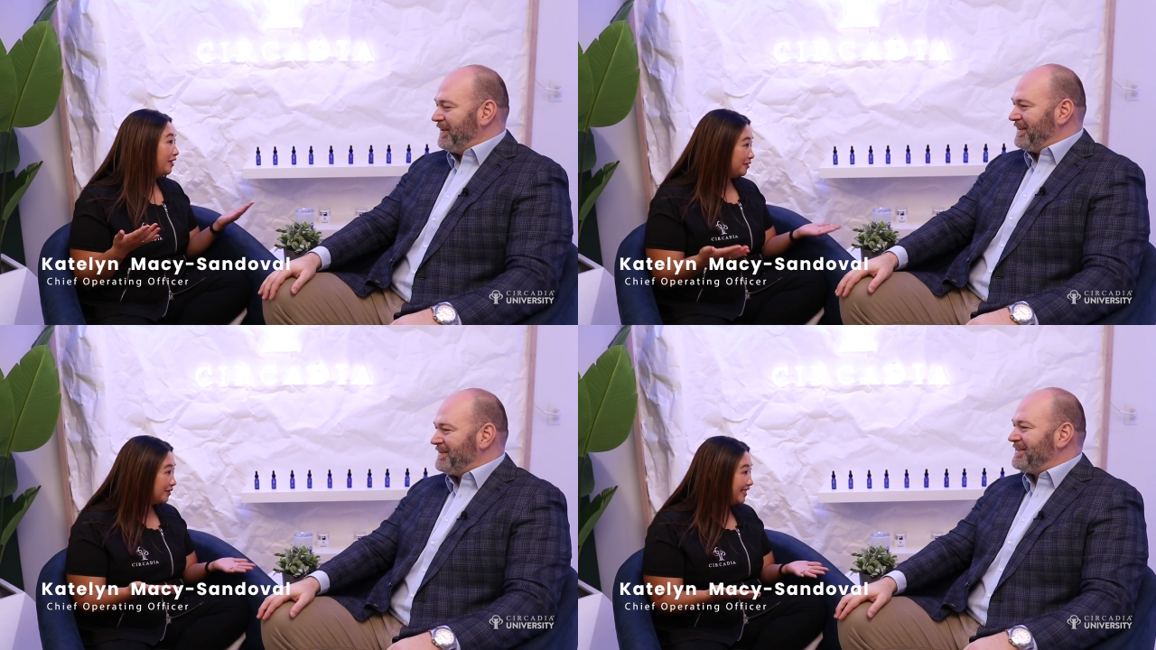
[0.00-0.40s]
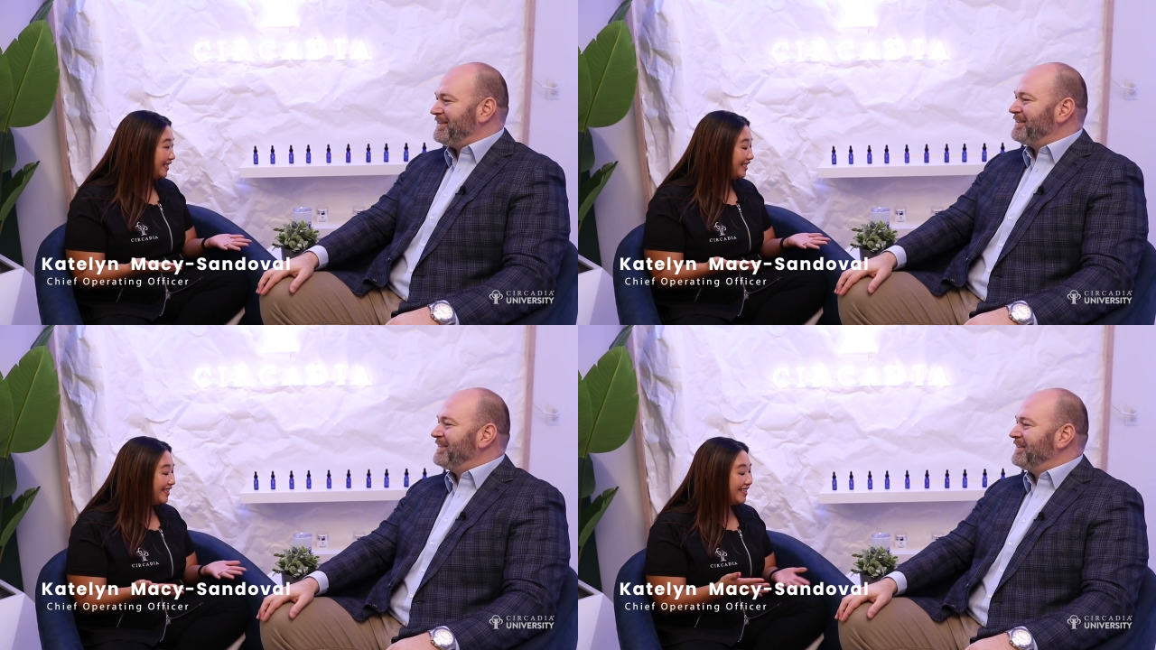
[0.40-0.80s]
Speaker 1: vitamin
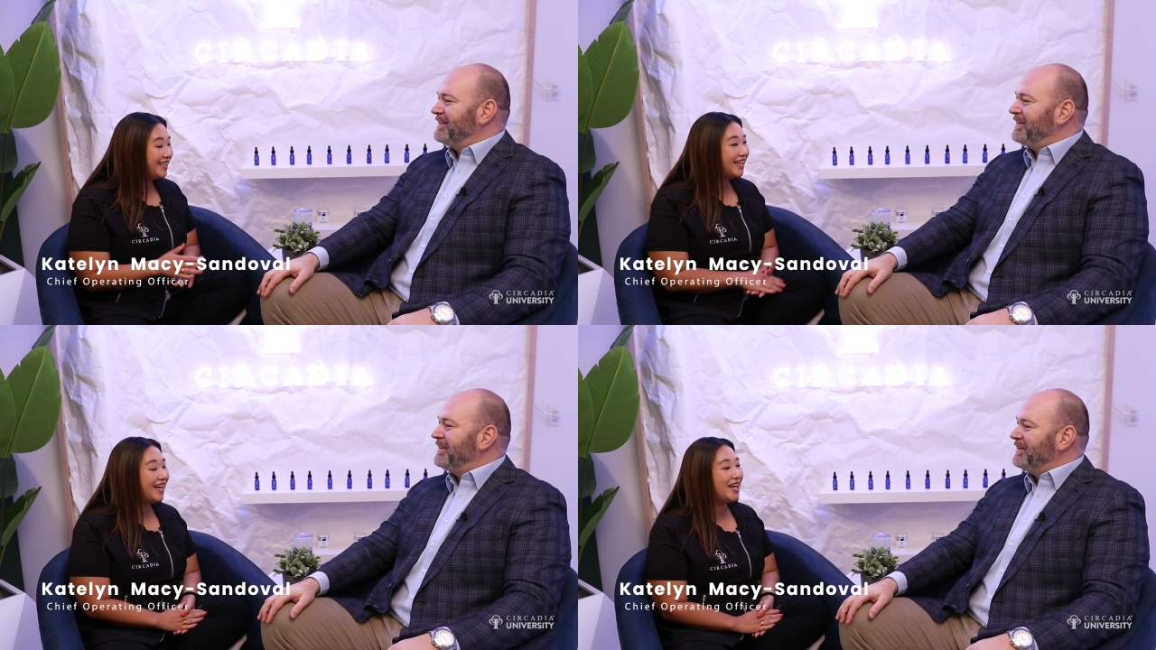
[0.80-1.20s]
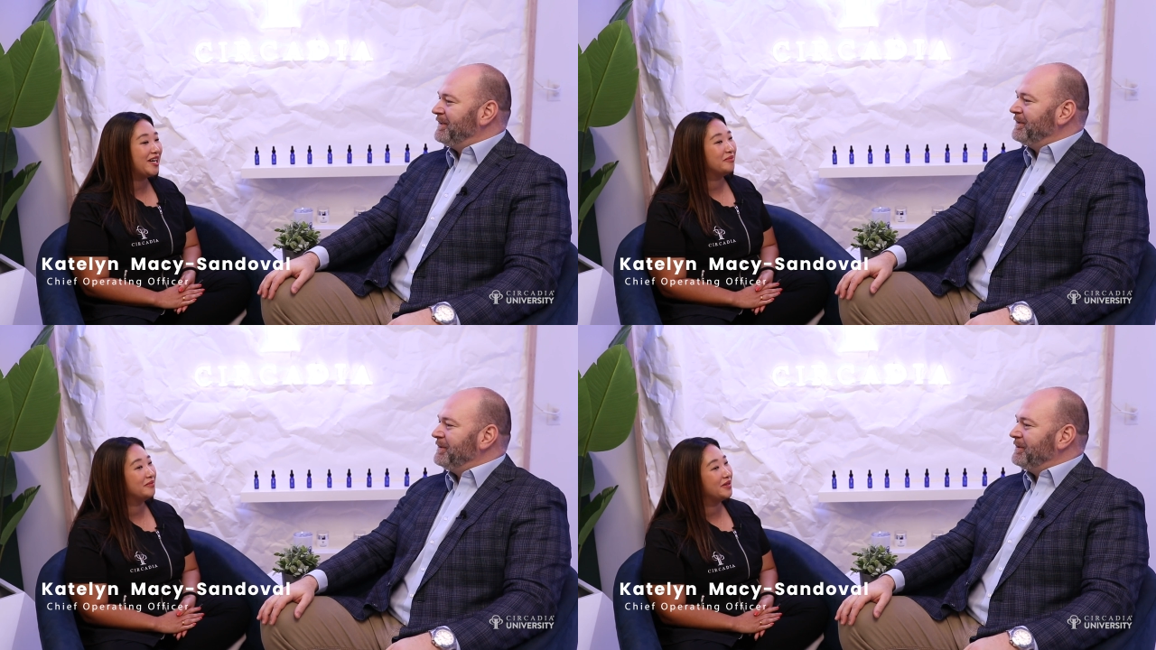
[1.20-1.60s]
C.
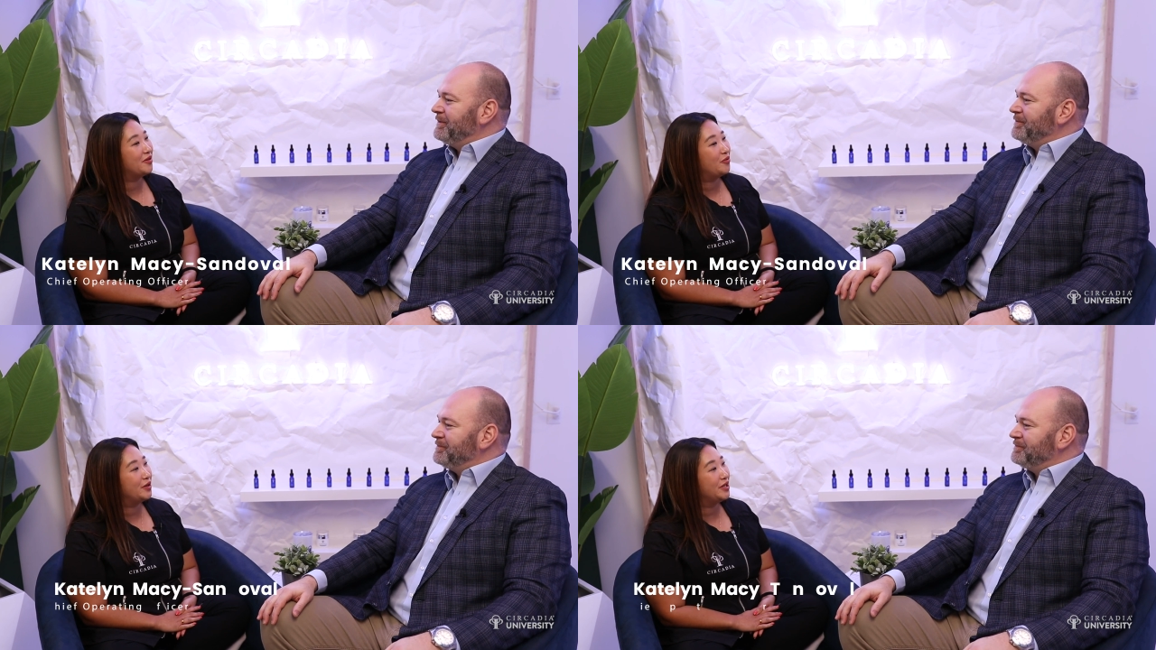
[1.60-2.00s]
We